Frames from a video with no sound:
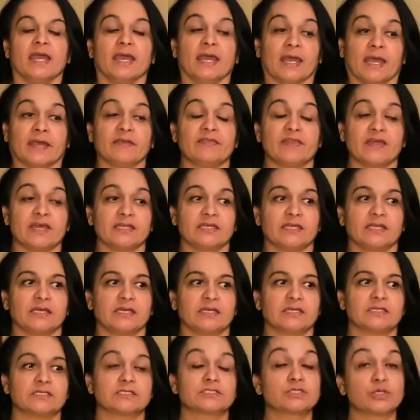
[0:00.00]
And then
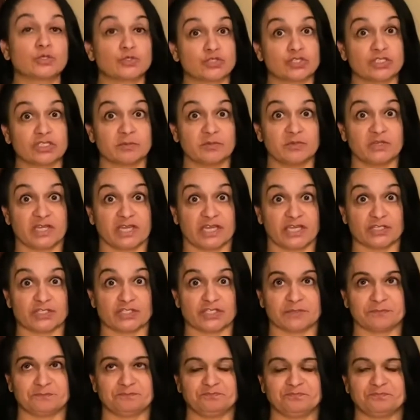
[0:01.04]
social communication.